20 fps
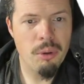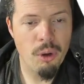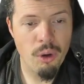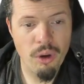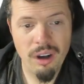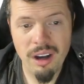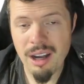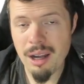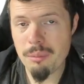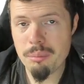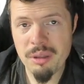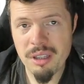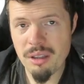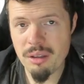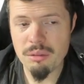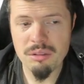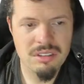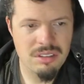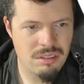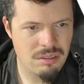per
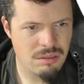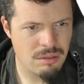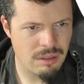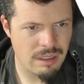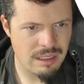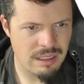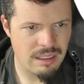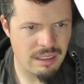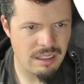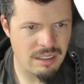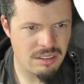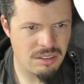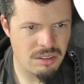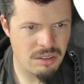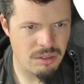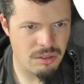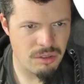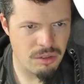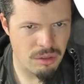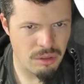IP, which is quite nice
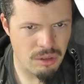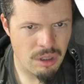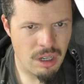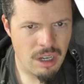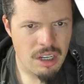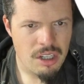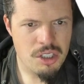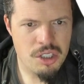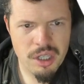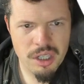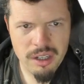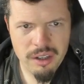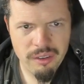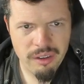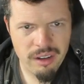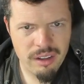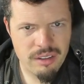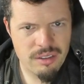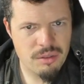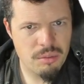to do.
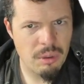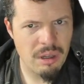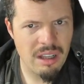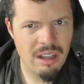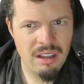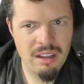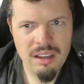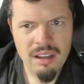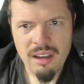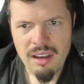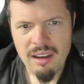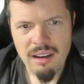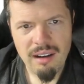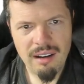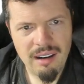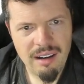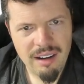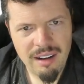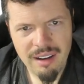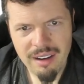Triggering as well,
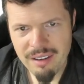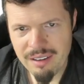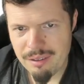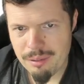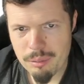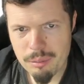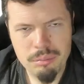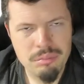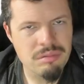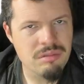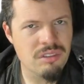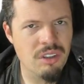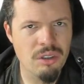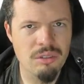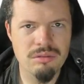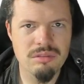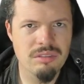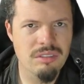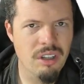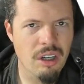I
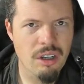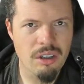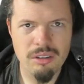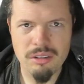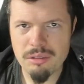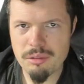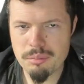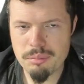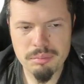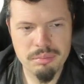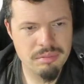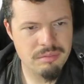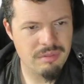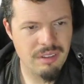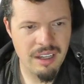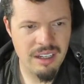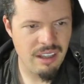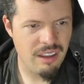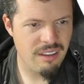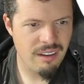don't know
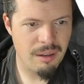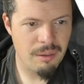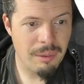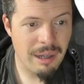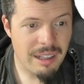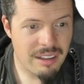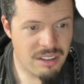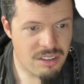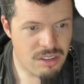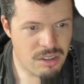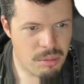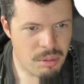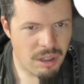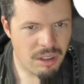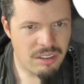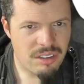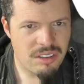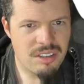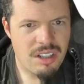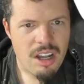anything about this, to
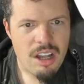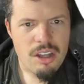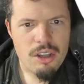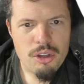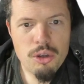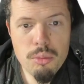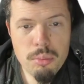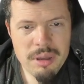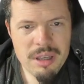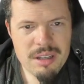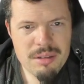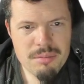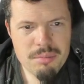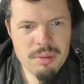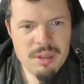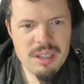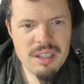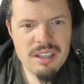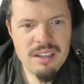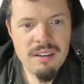be honest.
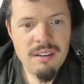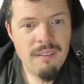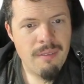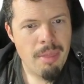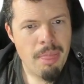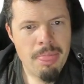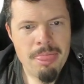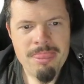UPnP,